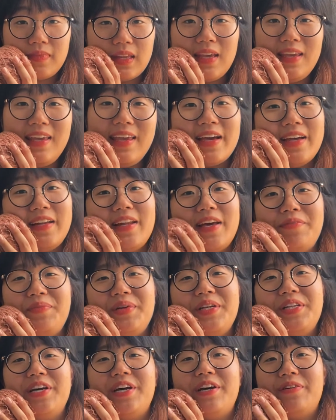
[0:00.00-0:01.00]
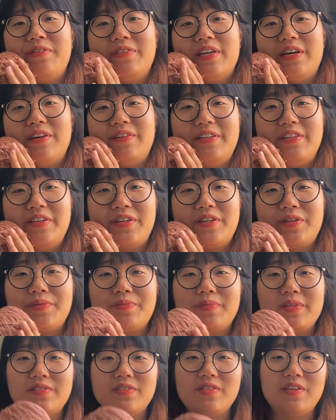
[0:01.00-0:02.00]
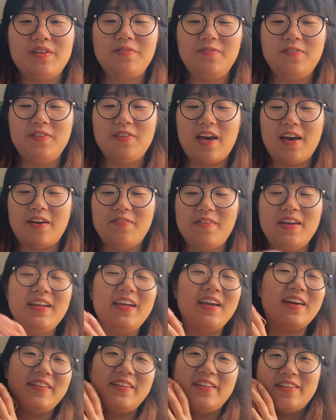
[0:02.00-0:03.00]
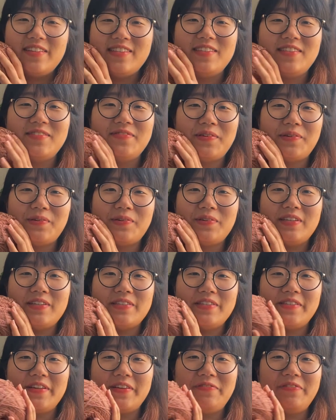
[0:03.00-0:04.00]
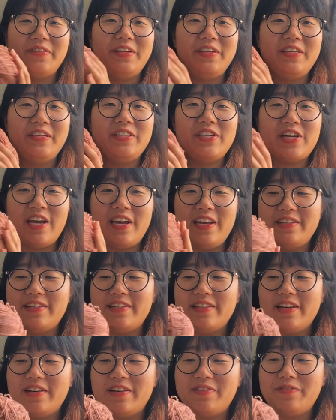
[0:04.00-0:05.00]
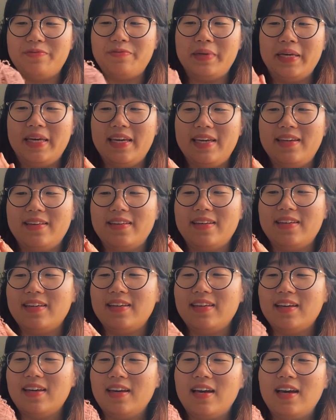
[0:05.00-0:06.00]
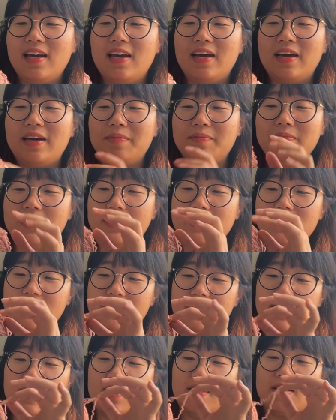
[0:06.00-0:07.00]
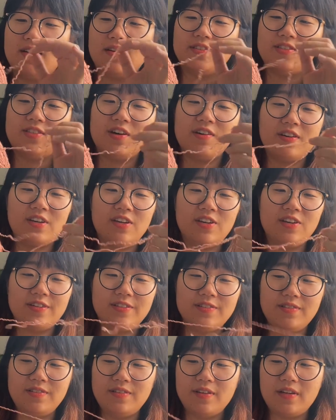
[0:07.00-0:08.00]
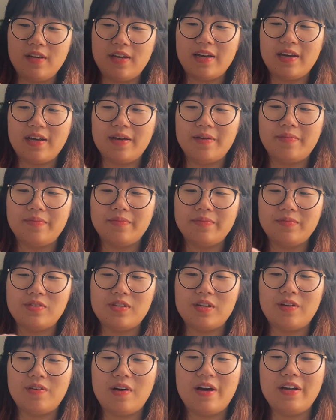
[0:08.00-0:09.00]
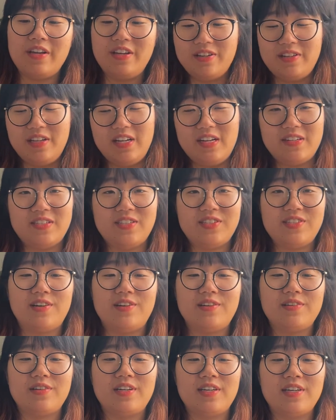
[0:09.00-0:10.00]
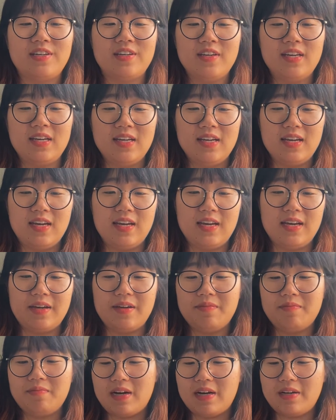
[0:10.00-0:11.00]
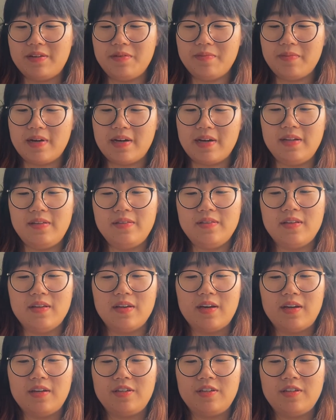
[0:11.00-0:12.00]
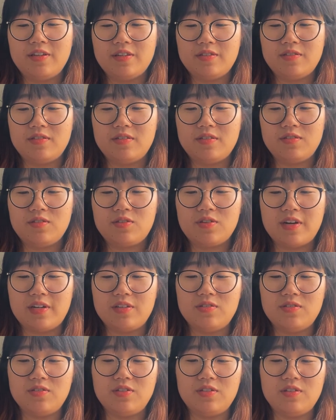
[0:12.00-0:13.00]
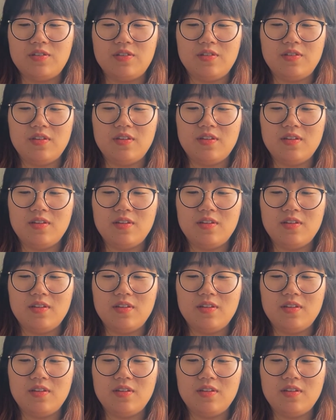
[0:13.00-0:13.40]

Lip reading: yeah, let me know down in the comments if you have any ideas for this lovely shade of pink. It's a sock yarn, so I could knit a sock. I don't mind. I could try to do